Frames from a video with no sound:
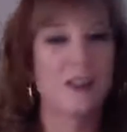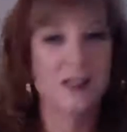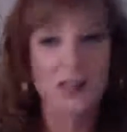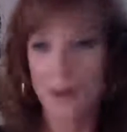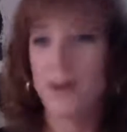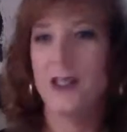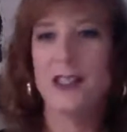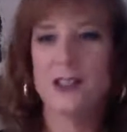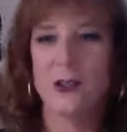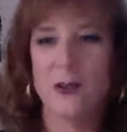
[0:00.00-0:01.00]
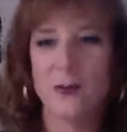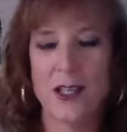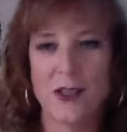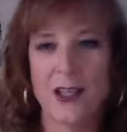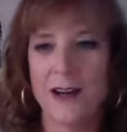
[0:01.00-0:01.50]
dumped it into my
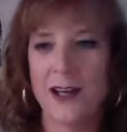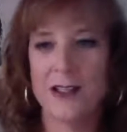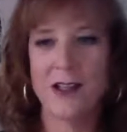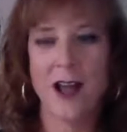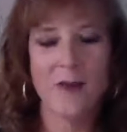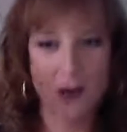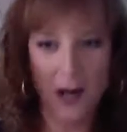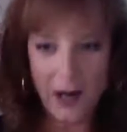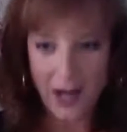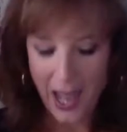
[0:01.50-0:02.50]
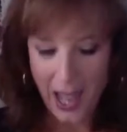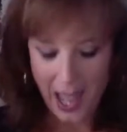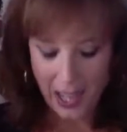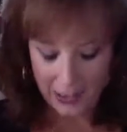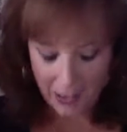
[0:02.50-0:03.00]
screenwriting software
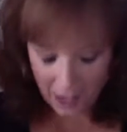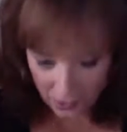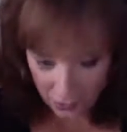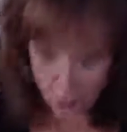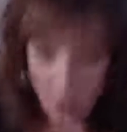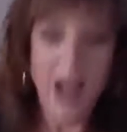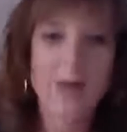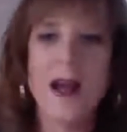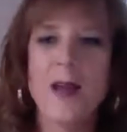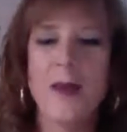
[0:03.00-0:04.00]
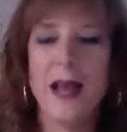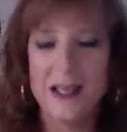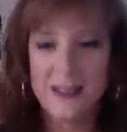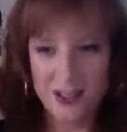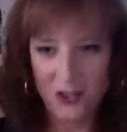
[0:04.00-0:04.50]
and tried my
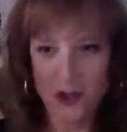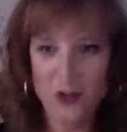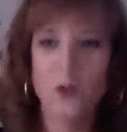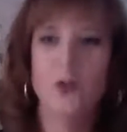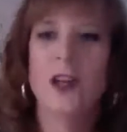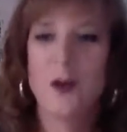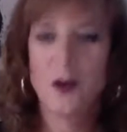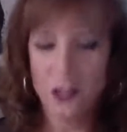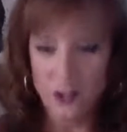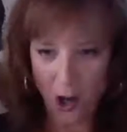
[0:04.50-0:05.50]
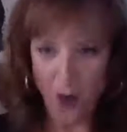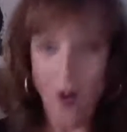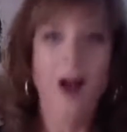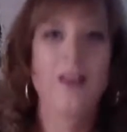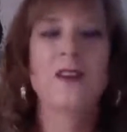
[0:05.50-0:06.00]
best to go
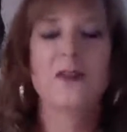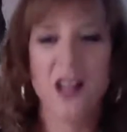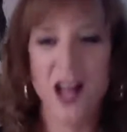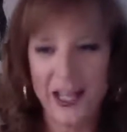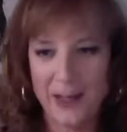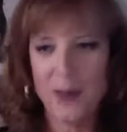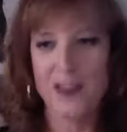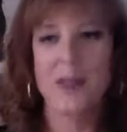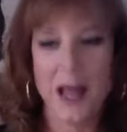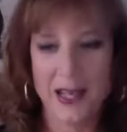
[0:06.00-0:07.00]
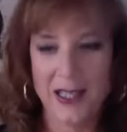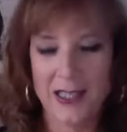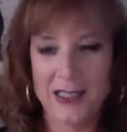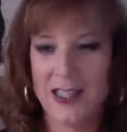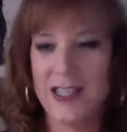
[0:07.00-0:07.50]
on the fly and put these back
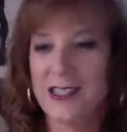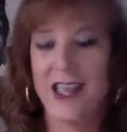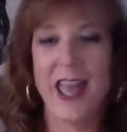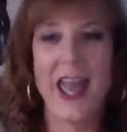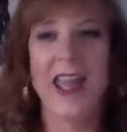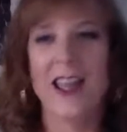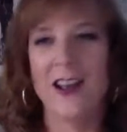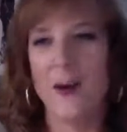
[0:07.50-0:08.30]
in. And to this day,